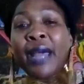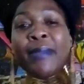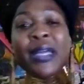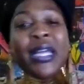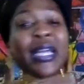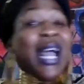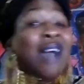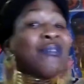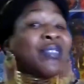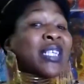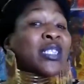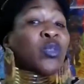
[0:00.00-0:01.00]
men,
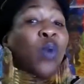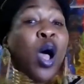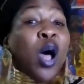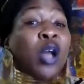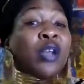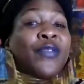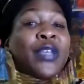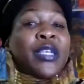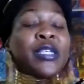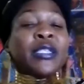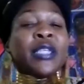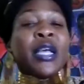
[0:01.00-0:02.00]
having sex with all of
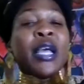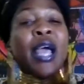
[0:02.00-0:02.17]
these,